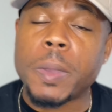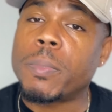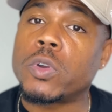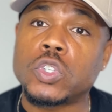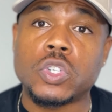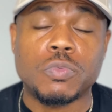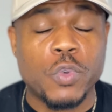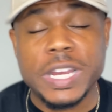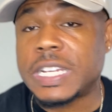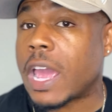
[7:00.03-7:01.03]
people
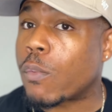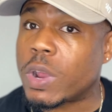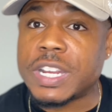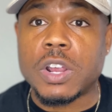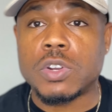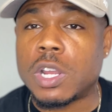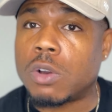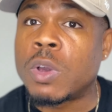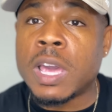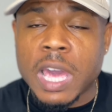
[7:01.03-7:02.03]
they really don't
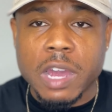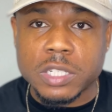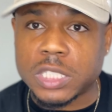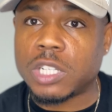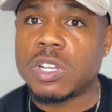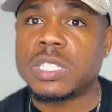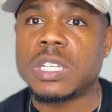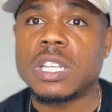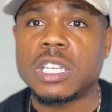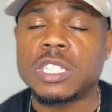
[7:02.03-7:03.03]
know how serious
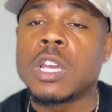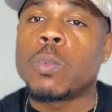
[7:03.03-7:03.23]
it is